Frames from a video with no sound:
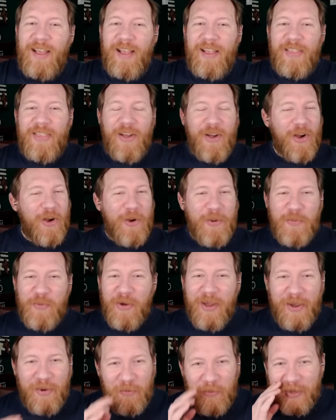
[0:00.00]
The home
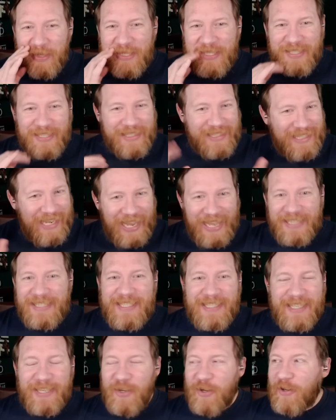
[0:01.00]
run was to dead
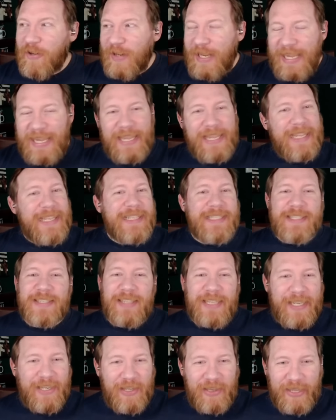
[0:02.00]
center,
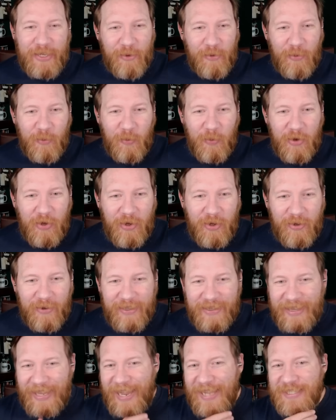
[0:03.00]
easily cleared the wall.
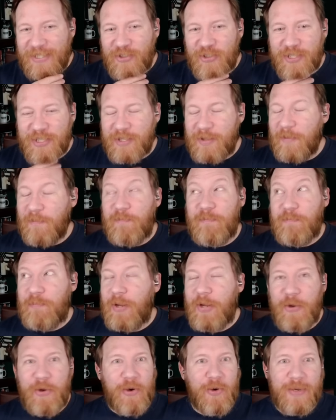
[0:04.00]
That's just the
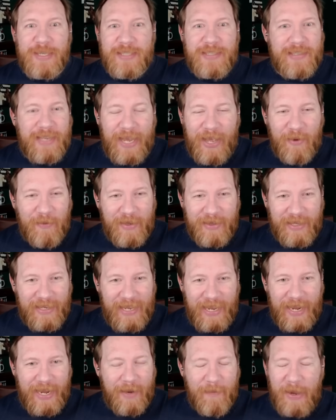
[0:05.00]
purest sound in the
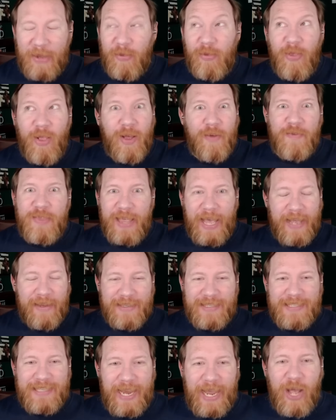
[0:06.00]
game. I love that
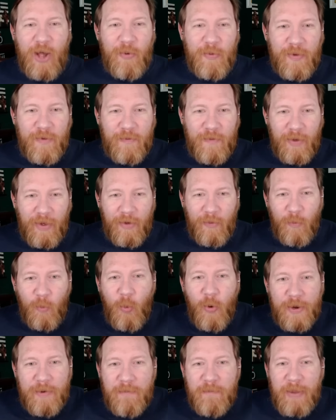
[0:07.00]
sound of a
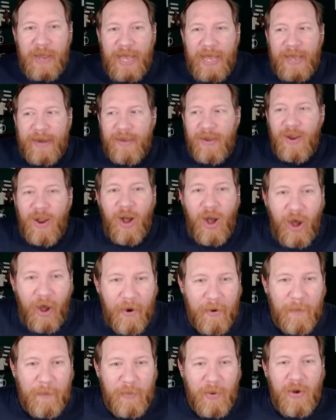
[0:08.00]
wooden bat on
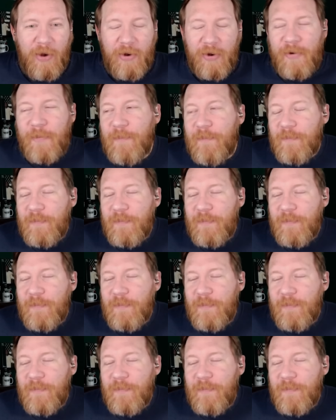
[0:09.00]
a ball.